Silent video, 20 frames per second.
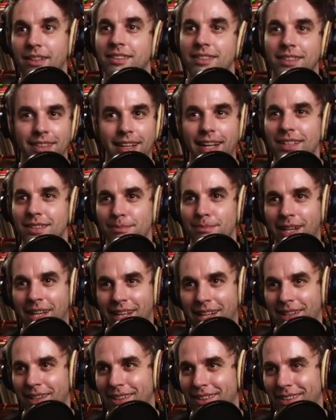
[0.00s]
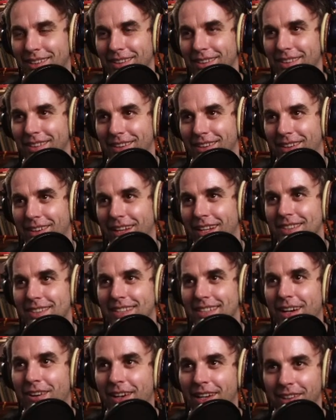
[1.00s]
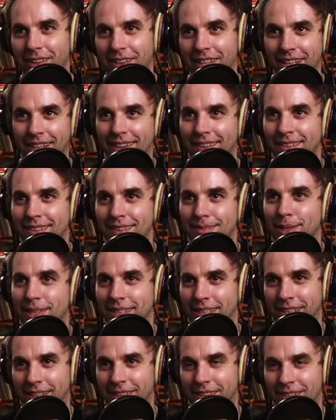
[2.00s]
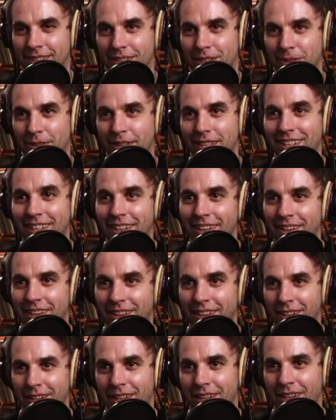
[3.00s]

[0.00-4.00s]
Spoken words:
That's my that's how I look at this particular situation.